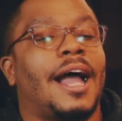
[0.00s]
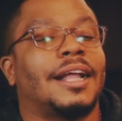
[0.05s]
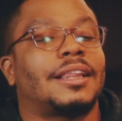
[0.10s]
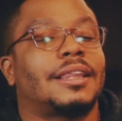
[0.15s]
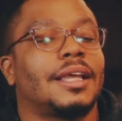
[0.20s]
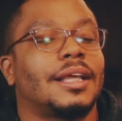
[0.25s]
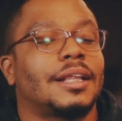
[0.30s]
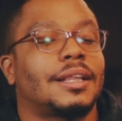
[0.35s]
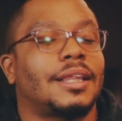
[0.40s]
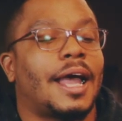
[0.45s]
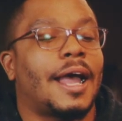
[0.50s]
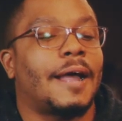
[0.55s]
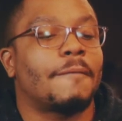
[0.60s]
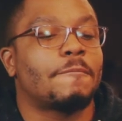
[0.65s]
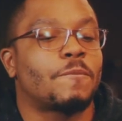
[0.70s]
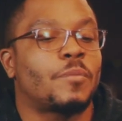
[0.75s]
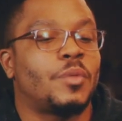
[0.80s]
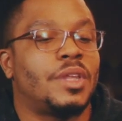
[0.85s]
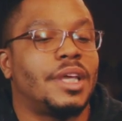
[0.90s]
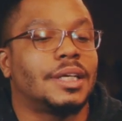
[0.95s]
I think
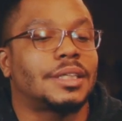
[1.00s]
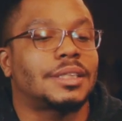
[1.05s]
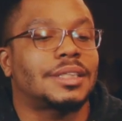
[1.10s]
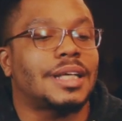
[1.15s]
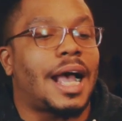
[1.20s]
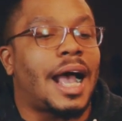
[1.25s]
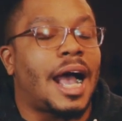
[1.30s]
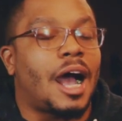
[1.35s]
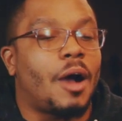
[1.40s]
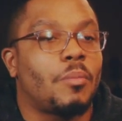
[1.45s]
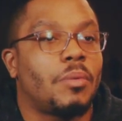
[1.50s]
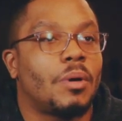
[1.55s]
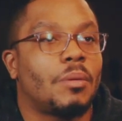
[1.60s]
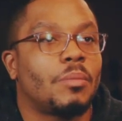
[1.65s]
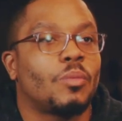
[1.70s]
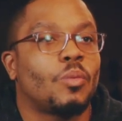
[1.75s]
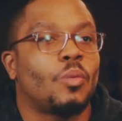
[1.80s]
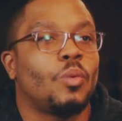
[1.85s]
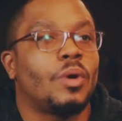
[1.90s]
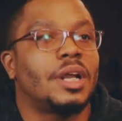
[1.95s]
that this
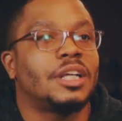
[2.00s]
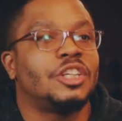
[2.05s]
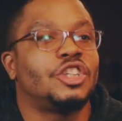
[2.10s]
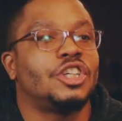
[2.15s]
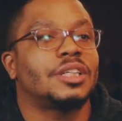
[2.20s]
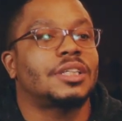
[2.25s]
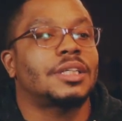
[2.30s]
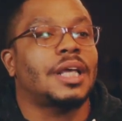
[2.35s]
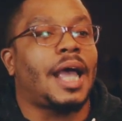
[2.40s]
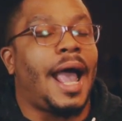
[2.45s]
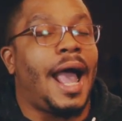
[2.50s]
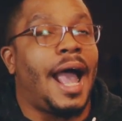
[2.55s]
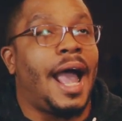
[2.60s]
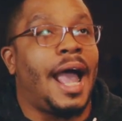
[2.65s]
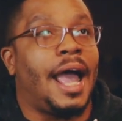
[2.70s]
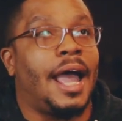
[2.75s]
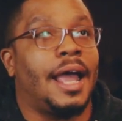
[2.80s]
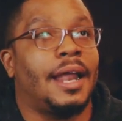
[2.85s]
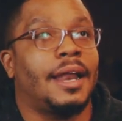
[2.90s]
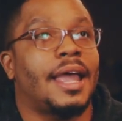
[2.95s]
album would have just
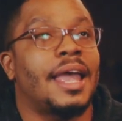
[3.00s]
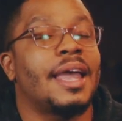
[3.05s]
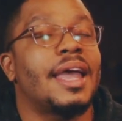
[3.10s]
had,